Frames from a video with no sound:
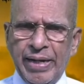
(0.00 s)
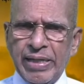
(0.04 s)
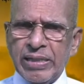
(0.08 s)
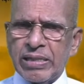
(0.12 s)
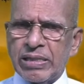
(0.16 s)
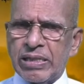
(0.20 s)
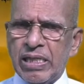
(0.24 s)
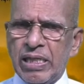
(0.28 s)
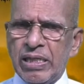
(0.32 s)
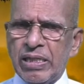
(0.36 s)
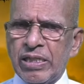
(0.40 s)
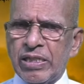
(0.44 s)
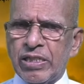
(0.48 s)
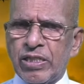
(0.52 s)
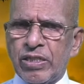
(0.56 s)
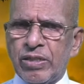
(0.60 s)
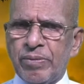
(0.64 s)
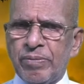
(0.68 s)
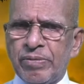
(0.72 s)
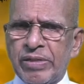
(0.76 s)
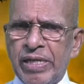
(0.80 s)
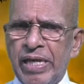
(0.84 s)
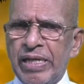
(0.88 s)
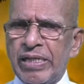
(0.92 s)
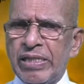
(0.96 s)
Esther
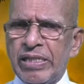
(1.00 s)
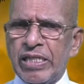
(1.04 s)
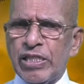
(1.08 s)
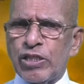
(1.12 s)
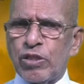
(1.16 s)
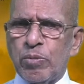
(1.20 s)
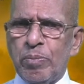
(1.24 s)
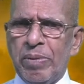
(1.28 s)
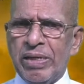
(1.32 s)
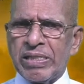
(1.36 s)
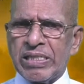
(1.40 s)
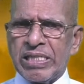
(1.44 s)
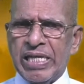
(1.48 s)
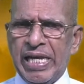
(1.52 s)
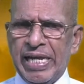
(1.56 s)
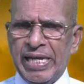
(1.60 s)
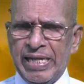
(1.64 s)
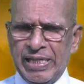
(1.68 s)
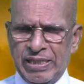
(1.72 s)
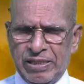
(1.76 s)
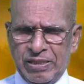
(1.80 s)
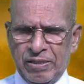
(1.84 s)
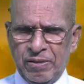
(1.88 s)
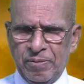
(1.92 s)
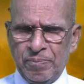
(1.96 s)
sent this
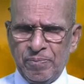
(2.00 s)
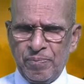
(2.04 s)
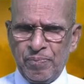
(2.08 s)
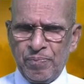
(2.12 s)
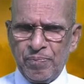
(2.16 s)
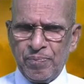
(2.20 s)
message: